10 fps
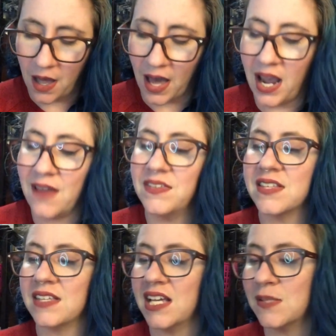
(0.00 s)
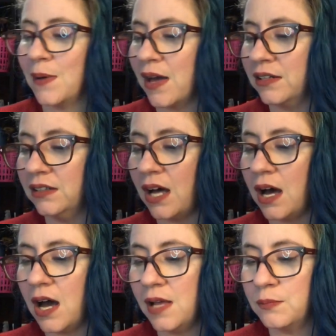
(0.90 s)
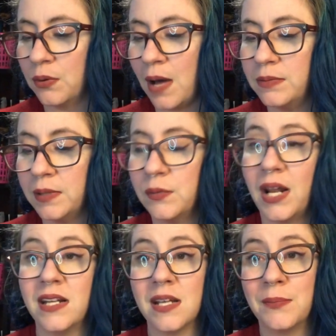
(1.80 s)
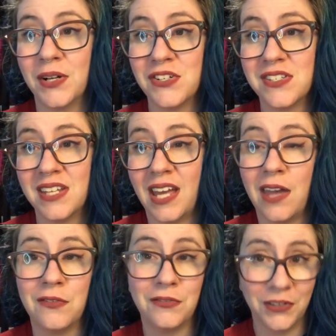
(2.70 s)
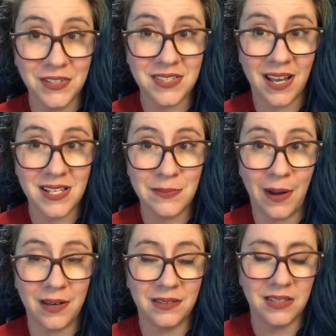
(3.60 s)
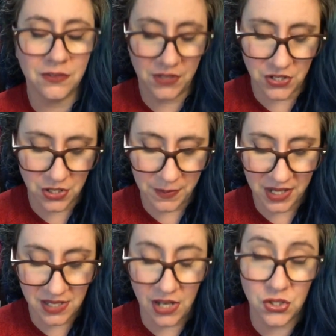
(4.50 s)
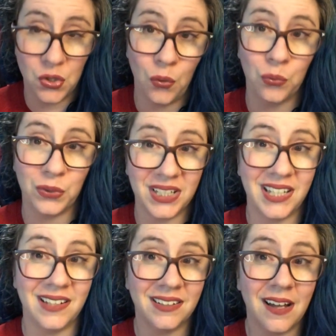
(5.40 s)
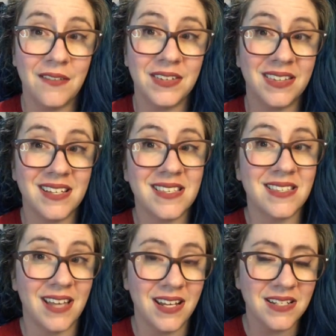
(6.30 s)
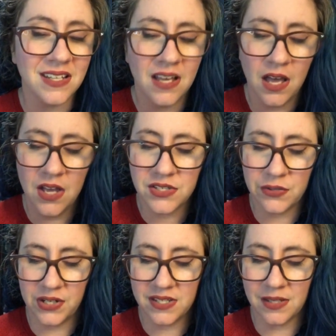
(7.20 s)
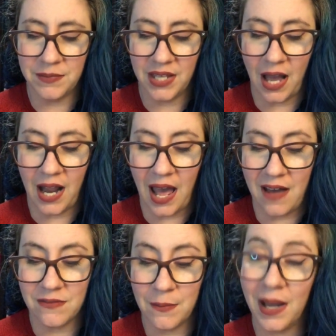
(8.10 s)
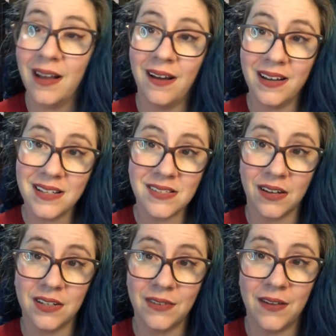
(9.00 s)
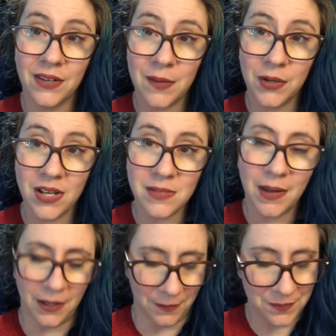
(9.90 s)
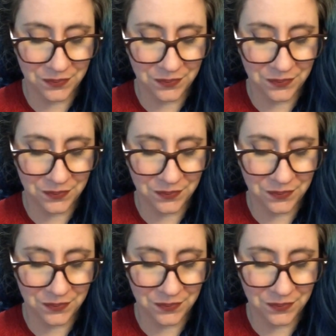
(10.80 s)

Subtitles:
I have this size bottle. I probably would end up purchasing a full size bottle in the future because I do really love this scent. So it is something I have my eyes on if I ever come across a bottle.